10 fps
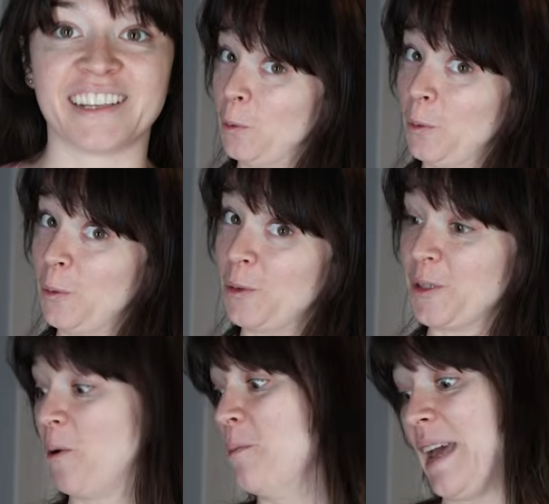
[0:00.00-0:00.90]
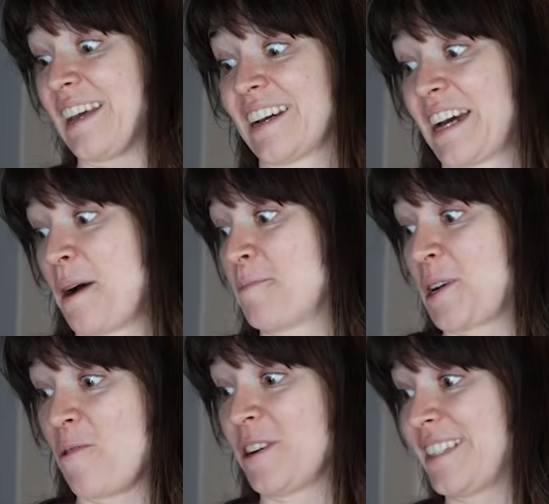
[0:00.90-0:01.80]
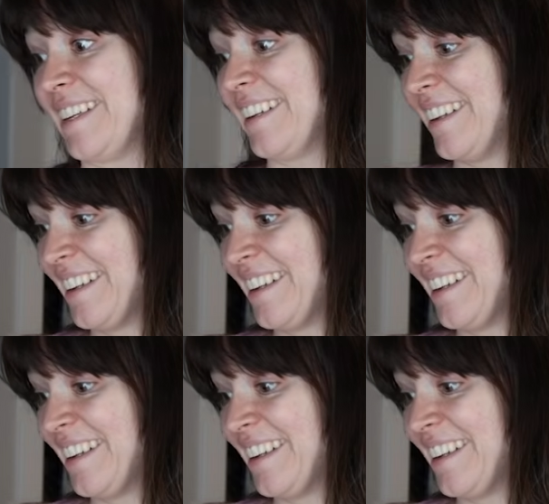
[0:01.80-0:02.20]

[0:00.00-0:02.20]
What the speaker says: Ooh, don't make a cupped corset